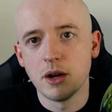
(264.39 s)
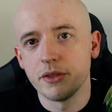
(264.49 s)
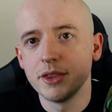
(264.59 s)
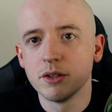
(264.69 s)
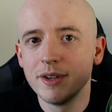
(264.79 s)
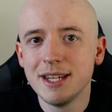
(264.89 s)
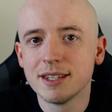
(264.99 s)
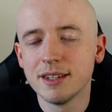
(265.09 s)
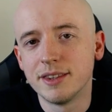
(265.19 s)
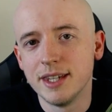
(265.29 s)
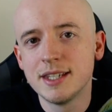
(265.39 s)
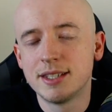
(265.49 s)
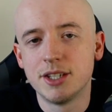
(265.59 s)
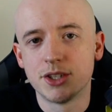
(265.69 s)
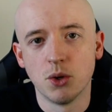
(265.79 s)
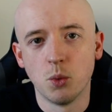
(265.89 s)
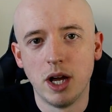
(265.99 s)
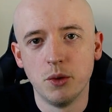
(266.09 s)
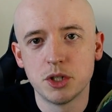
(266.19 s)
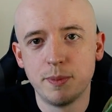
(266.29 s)
Now I think the reason that these did so
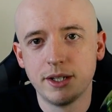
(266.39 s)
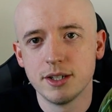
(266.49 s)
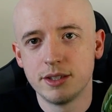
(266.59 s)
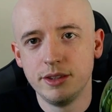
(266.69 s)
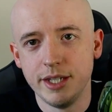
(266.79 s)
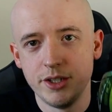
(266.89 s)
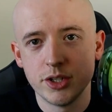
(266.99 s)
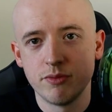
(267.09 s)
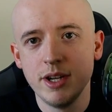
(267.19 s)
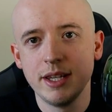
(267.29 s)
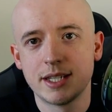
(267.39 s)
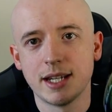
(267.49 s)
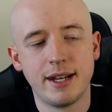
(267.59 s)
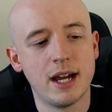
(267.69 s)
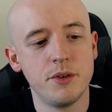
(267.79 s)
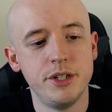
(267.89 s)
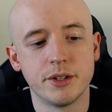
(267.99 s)
well was because they just really stand out.